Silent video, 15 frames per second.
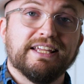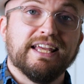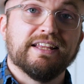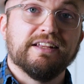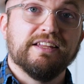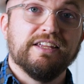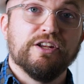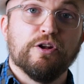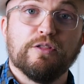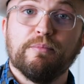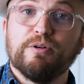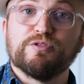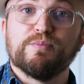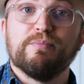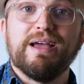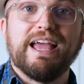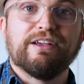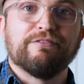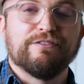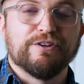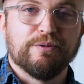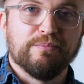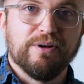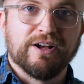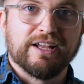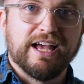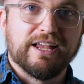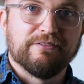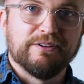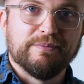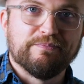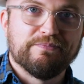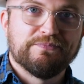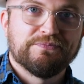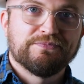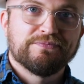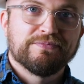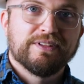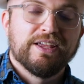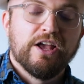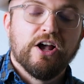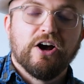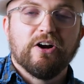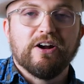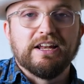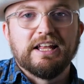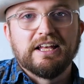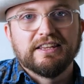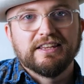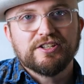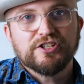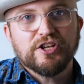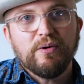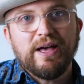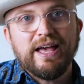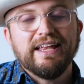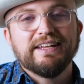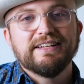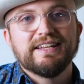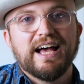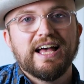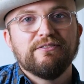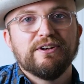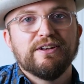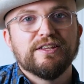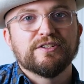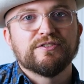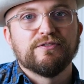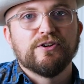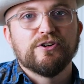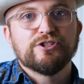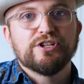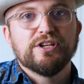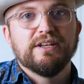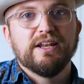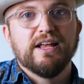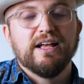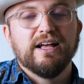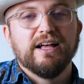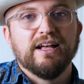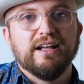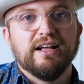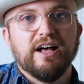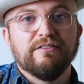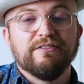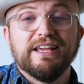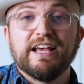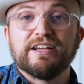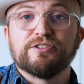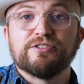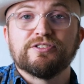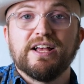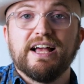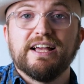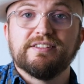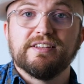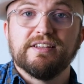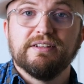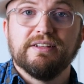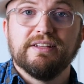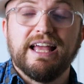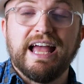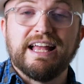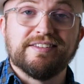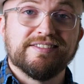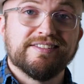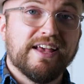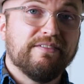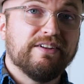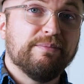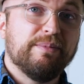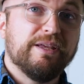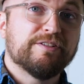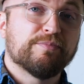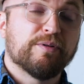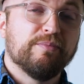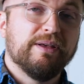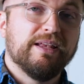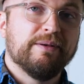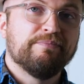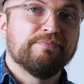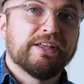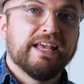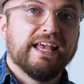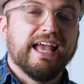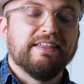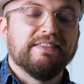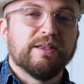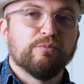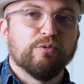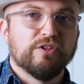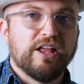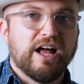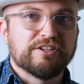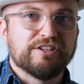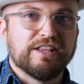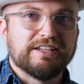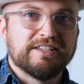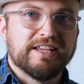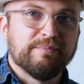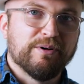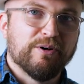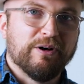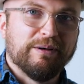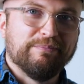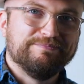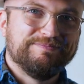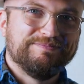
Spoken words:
get, you know, the most bang for your buck out of it. All right, let's go ahead and dive into this version of the exercise at 70 beats per minute, and then we'll notch that tempo up.